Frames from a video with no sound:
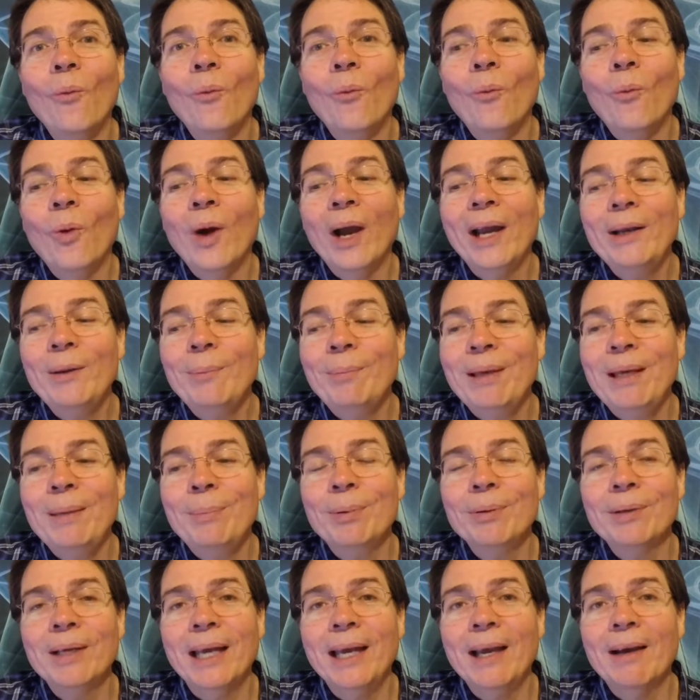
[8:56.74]
why do
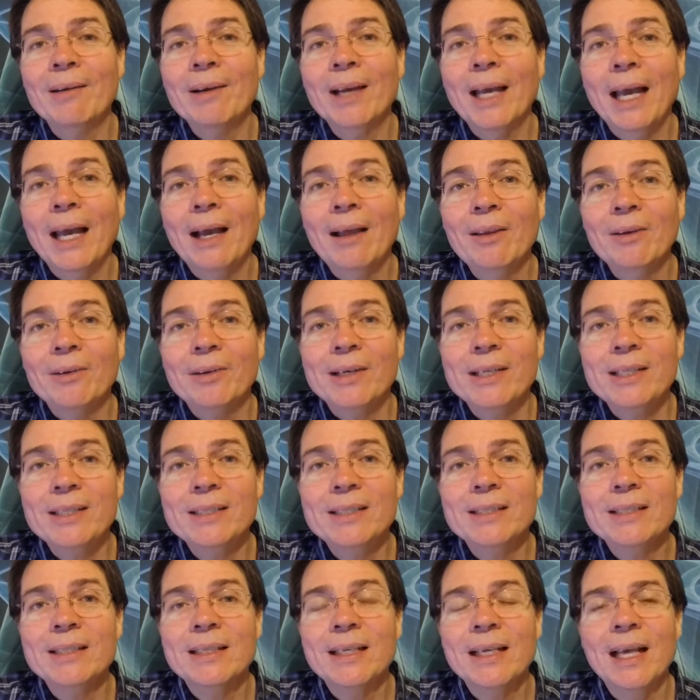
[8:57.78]
people count
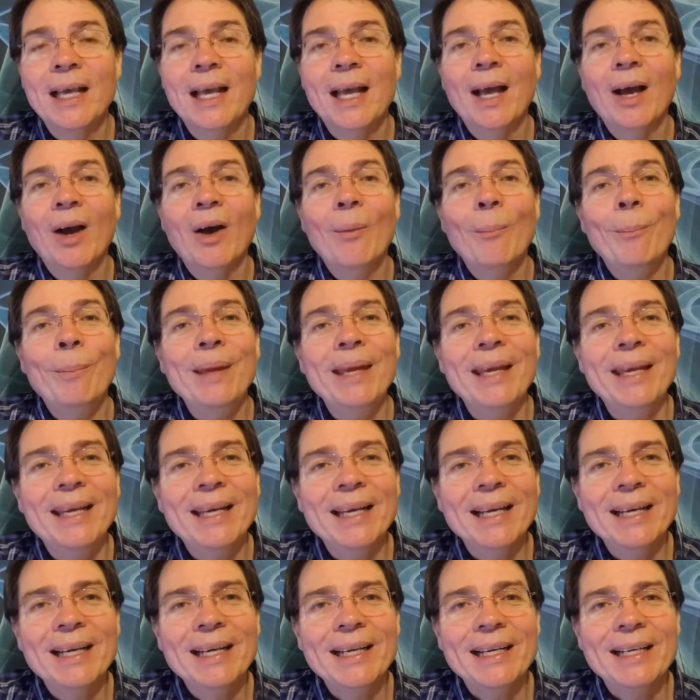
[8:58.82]
calories?
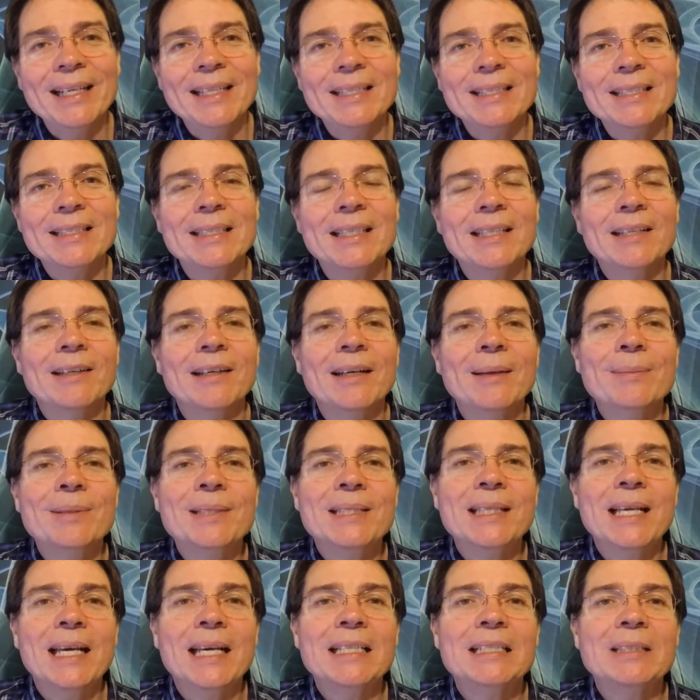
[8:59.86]
Because they're
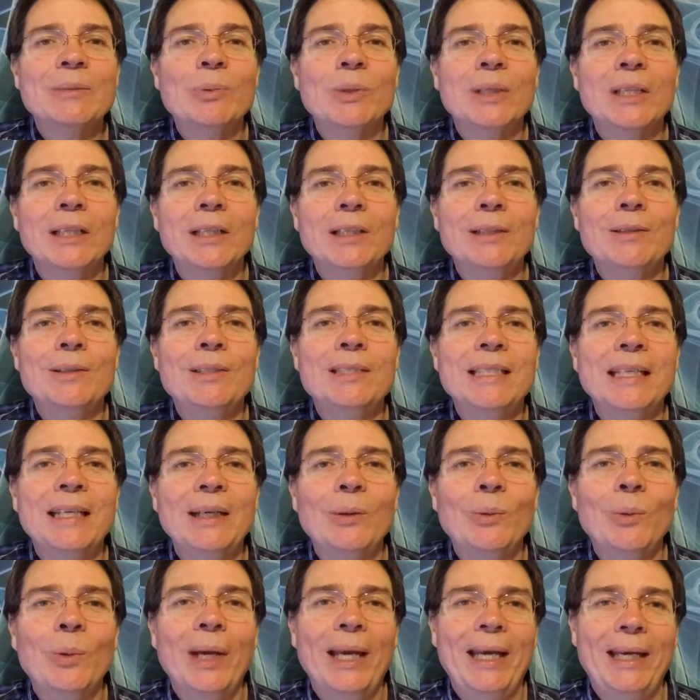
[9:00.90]
obsessed with
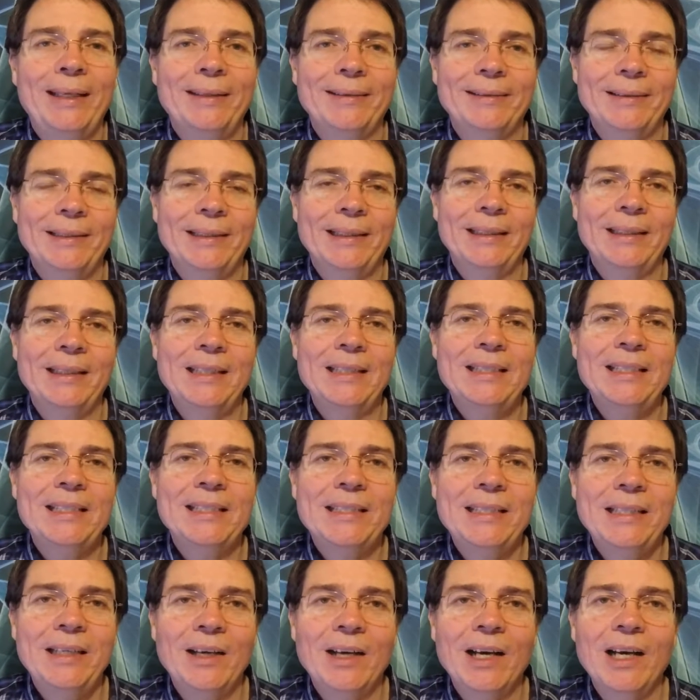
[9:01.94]
losing weight. And this
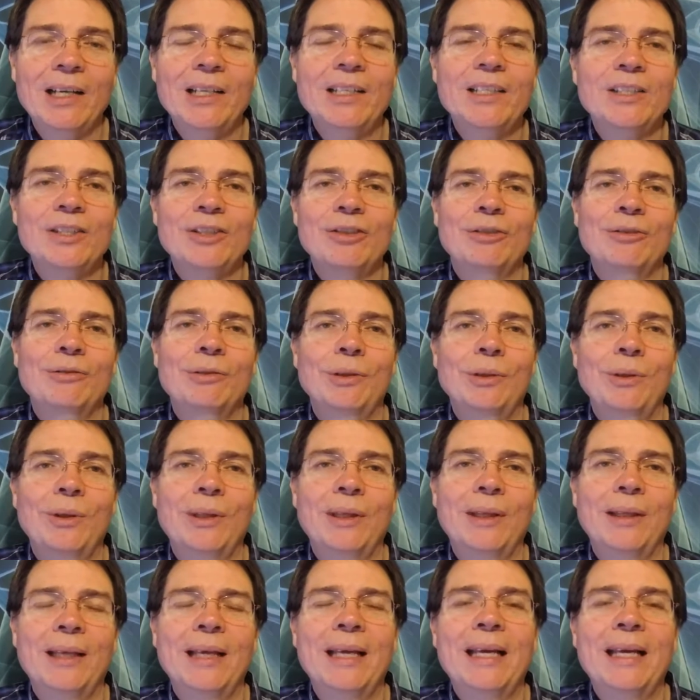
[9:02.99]
is the honest truth.